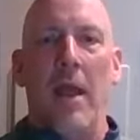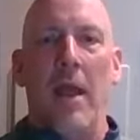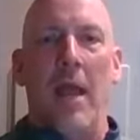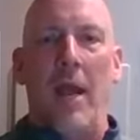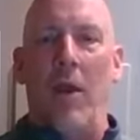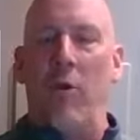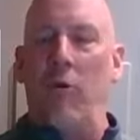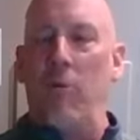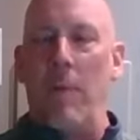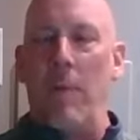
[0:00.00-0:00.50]
And
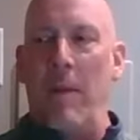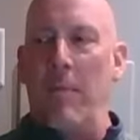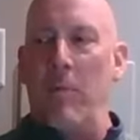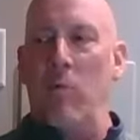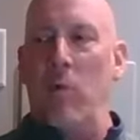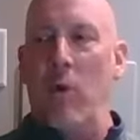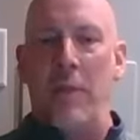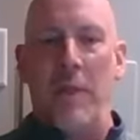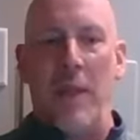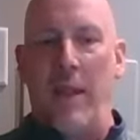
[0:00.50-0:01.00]
I remember
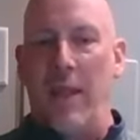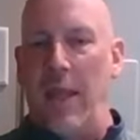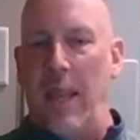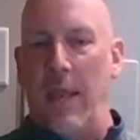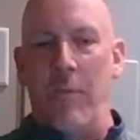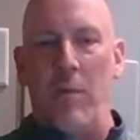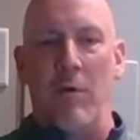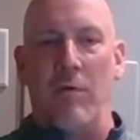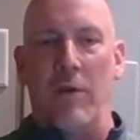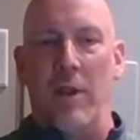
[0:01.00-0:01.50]
when they
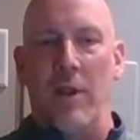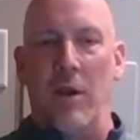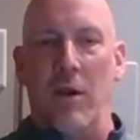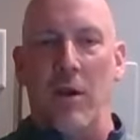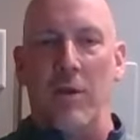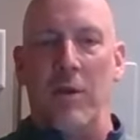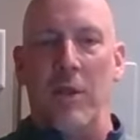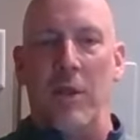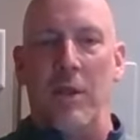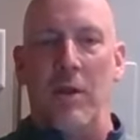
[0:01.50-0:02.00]
came over here
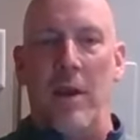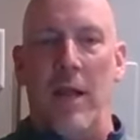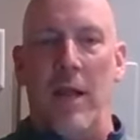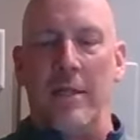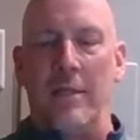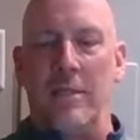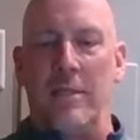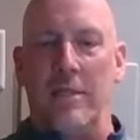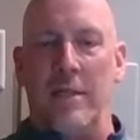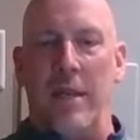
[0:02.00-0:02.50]
in the
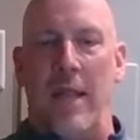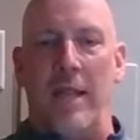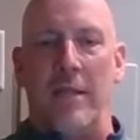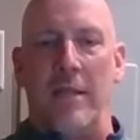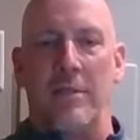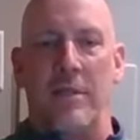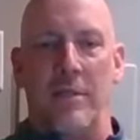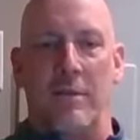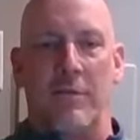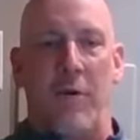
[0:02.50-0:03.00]
United
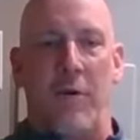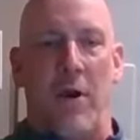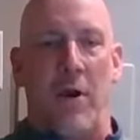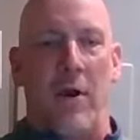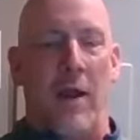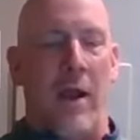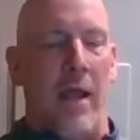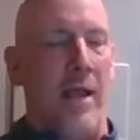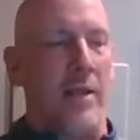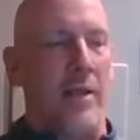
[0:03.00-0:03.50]
States, as
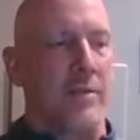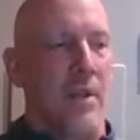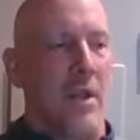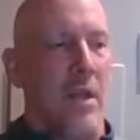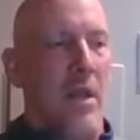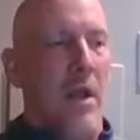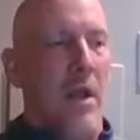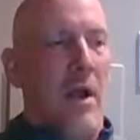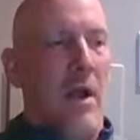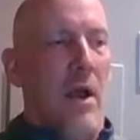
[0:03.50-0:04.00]
far as
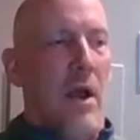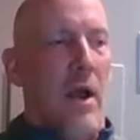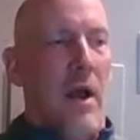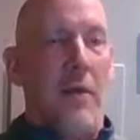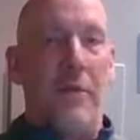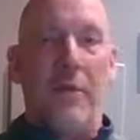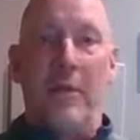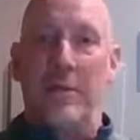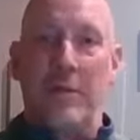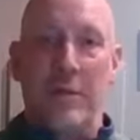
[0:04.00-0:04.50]
uh,
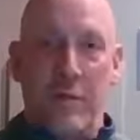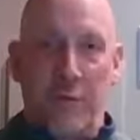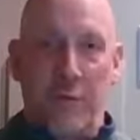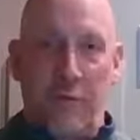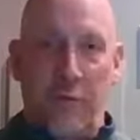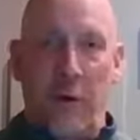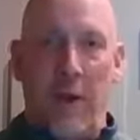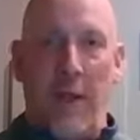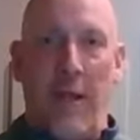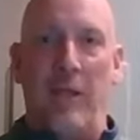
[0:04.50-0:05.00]
this is
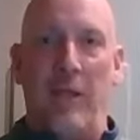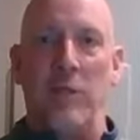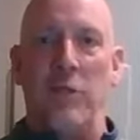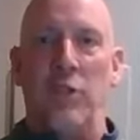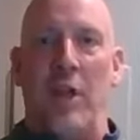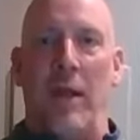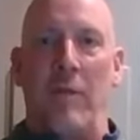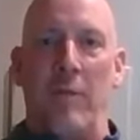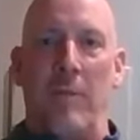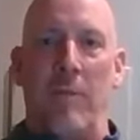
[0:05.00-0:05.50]
fringe,
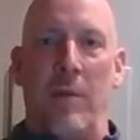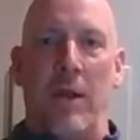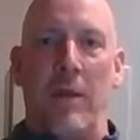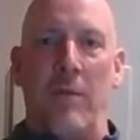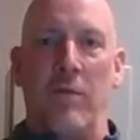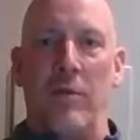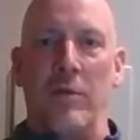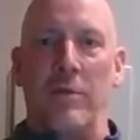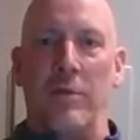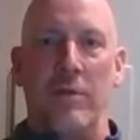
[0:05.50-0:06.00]
and everybody
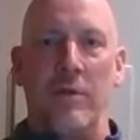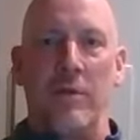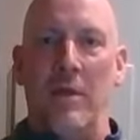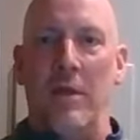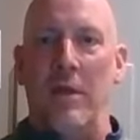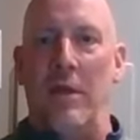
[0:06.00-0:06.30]
was,